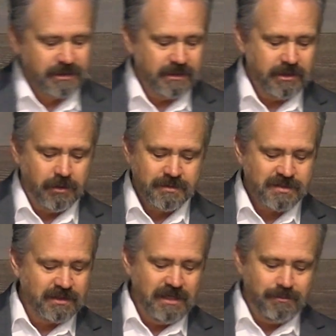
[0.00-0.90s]
you're going to go to
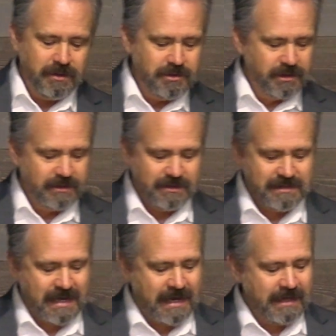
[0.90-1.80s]
sleep and you're going to
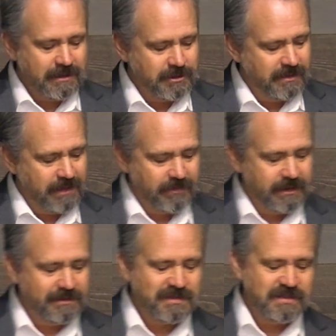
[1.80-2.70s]
die. You're never
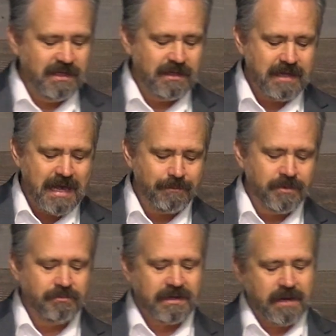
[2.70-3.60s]
going to see it
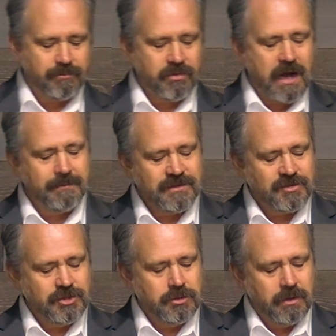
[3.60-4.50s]
happen, but I
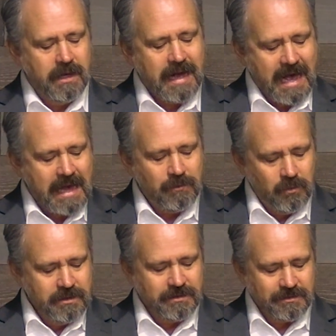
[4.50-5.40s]
promise you, I
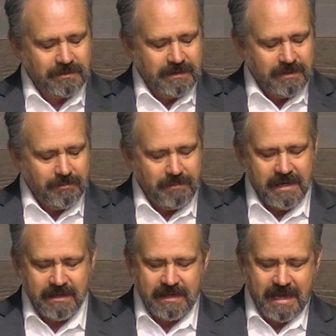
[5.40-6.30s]
will
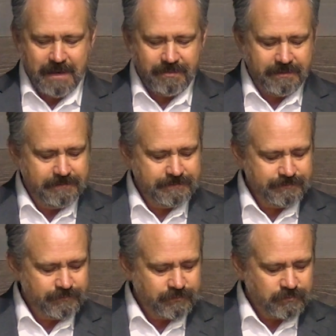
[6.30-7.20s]
make it happen.
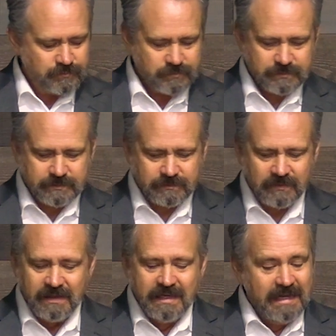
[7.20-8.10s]

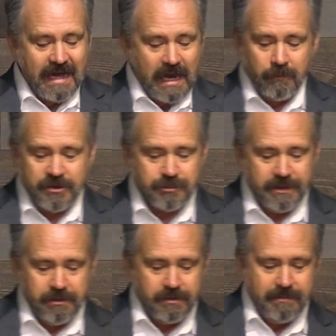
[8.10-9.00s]
I wish
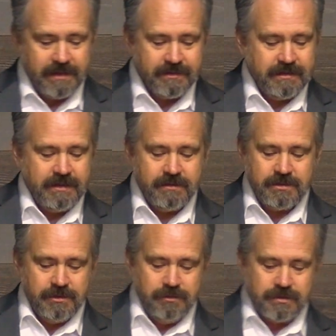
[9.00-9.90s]
we knew the melody
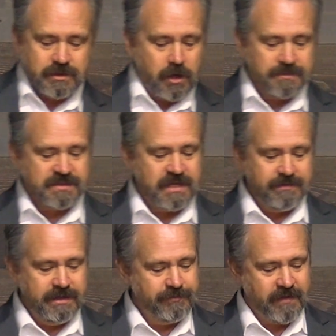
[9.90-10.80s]
to Psalm
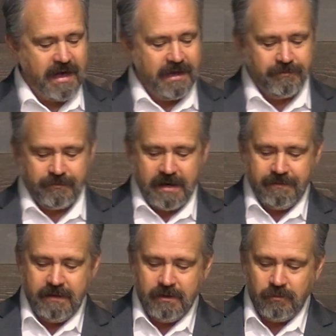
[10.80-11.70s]
75.
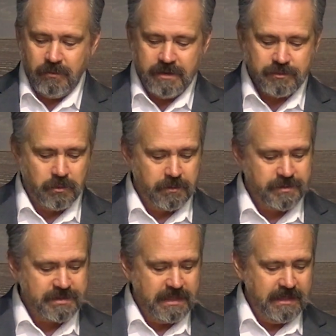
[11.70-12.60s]
I think it's
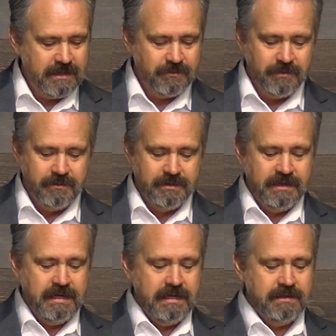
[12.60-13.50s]
worth singing. We would
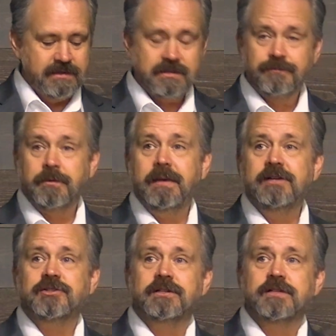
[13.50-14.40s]
need this
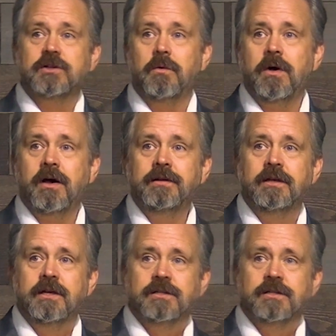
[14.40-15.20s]
information. Let's go on